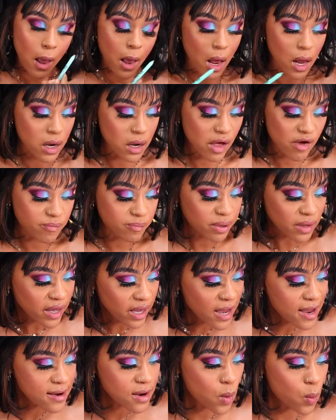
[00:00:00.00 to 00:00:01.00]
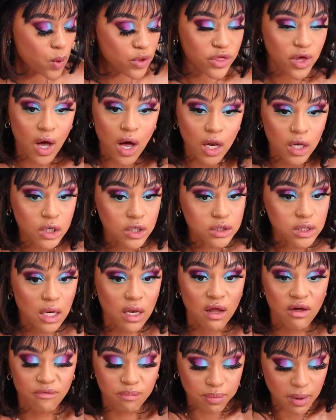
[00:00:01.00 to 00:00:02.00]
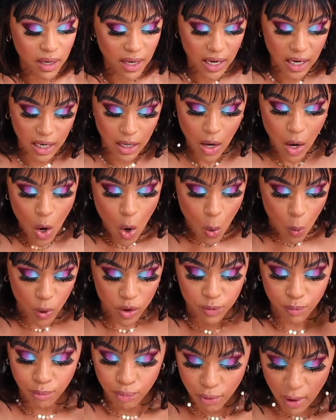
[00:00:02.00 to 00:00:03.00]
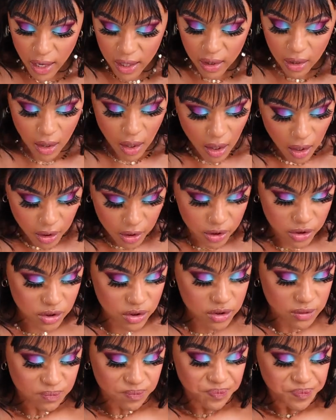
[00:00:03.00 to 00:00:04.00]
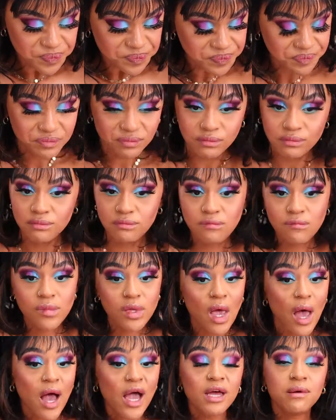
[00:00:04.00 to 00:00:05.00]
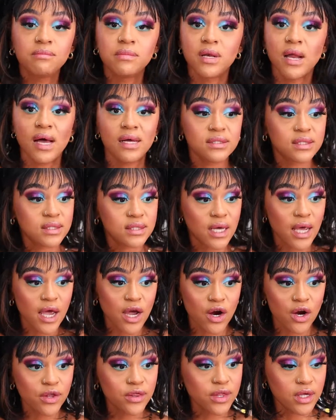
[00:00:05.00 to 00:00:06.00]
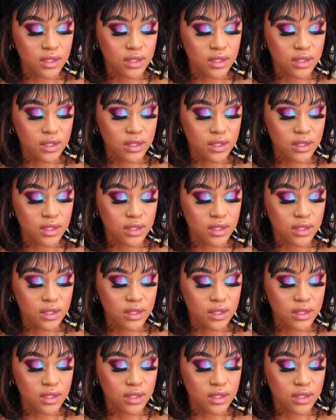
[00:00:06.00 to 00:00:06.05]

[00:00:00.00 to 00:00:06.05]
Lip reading: I love playing with colors. I love playing with bright colors. I am not scared.